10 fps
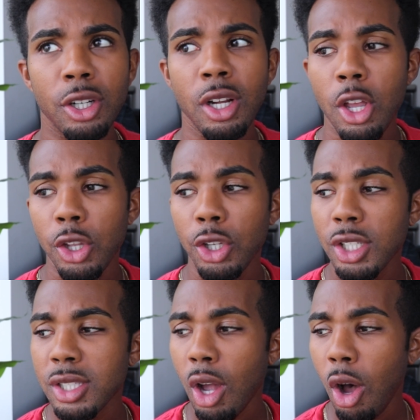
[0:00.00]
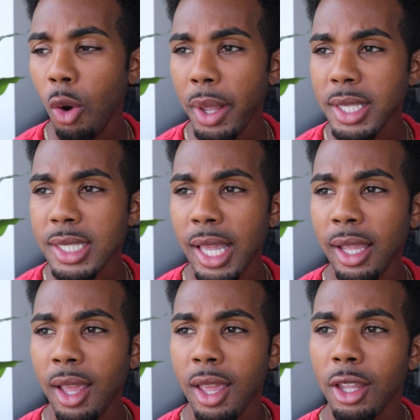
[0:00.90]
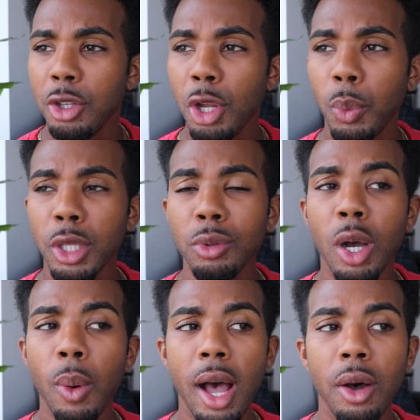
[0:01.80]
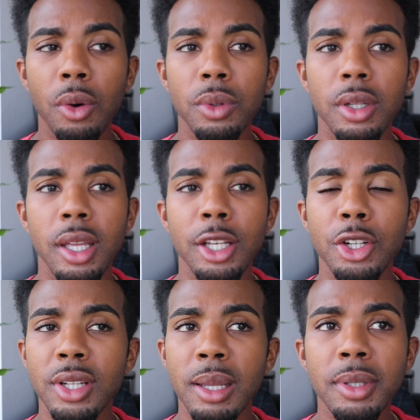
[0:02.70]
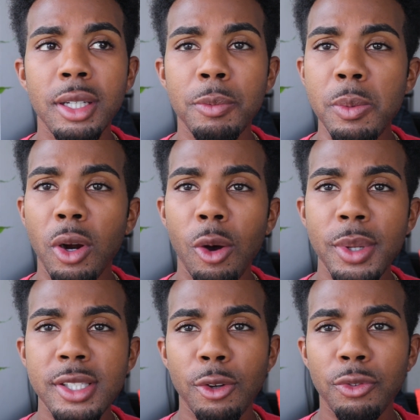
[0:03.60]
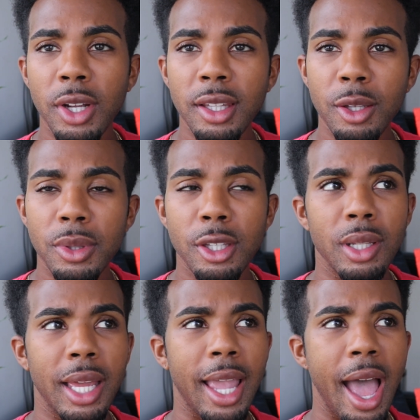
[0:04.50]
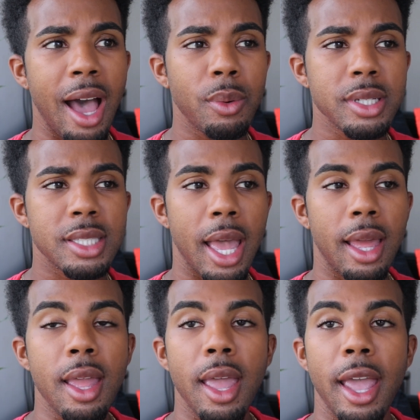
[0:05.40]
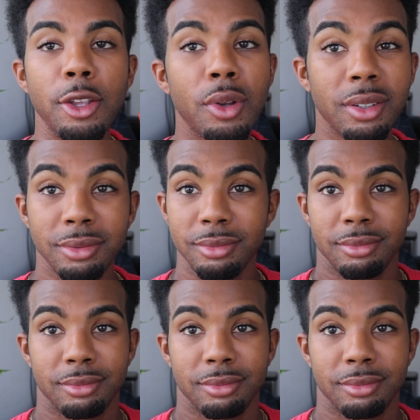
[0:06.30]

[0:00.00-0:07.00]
Or you're just always like, you know, when you go out in your neighborhood, people are always so friendly with you. Like, how is that? And you go,